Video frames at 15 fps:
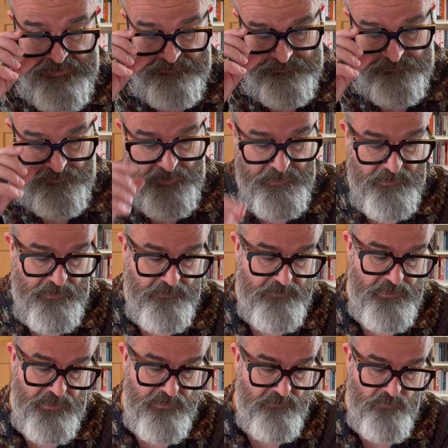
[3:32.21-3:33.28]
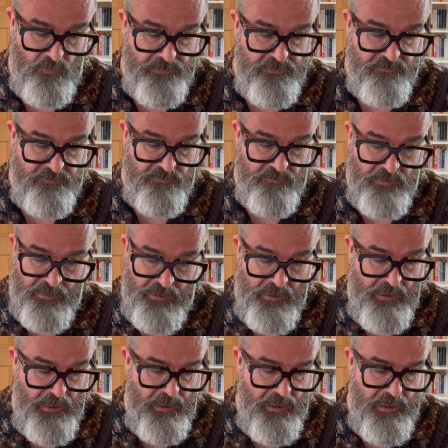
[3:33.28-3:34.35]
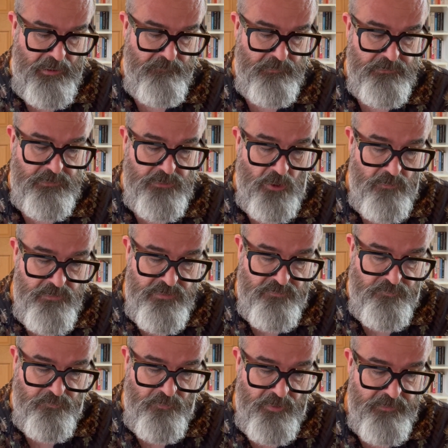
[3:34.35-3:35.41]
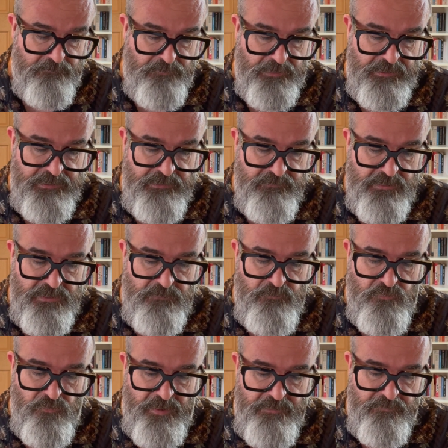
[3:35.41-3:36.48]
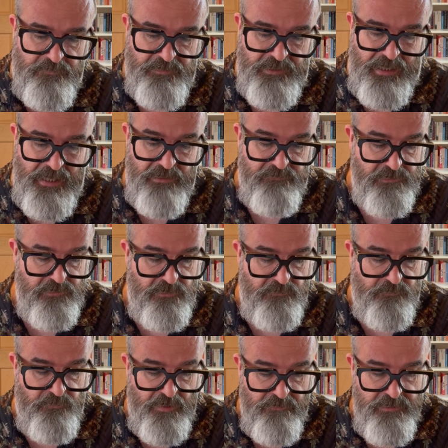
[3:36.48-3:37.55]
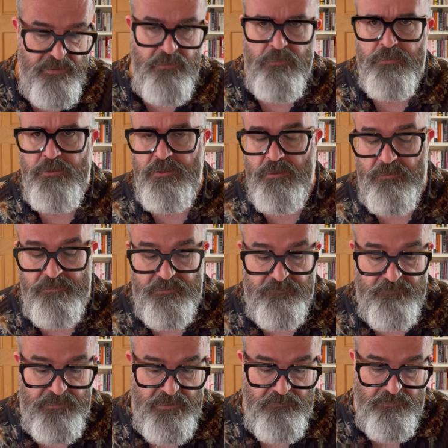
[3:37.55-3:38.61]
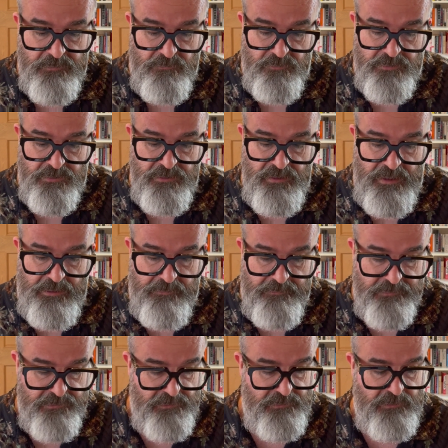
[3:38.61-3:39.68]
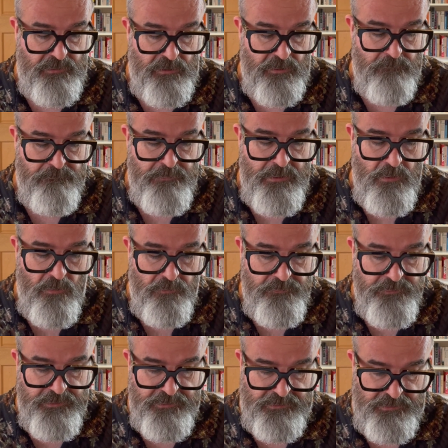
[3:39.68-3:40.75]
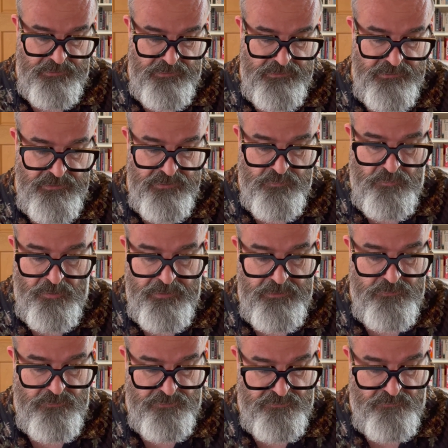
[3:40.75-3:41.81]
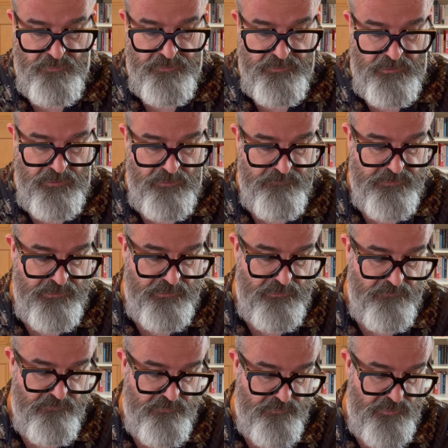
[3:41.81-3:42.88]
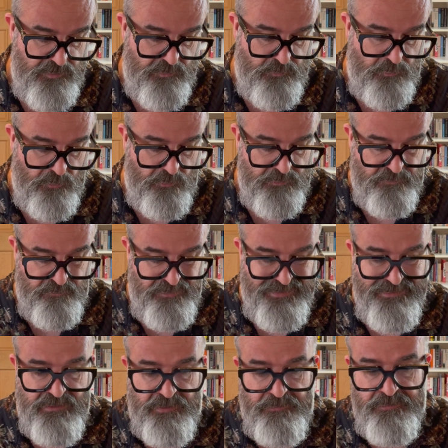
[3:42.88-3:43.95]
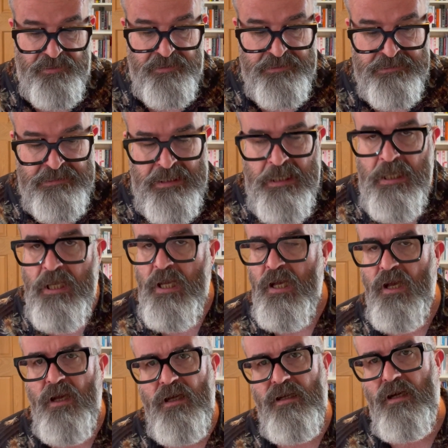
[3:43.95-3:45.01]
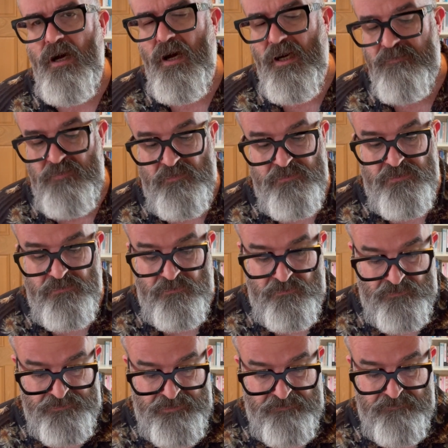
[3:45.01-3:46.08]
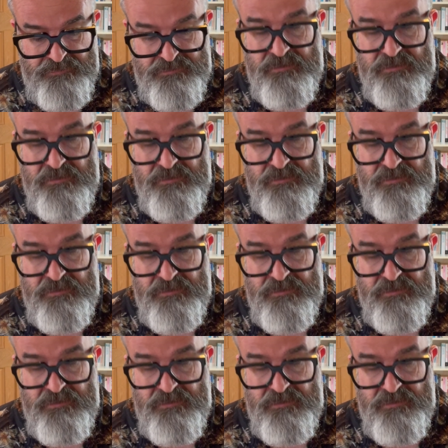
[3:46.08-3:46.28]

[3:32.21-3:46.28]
Great. Okay, wonderful. Thomas Frank believes Brentford have a very good chance of keeping Christian Eriksen at the club beyond this season, despite interest from other clubs, and that comes from Sports, Pito and others. I'm not sure there is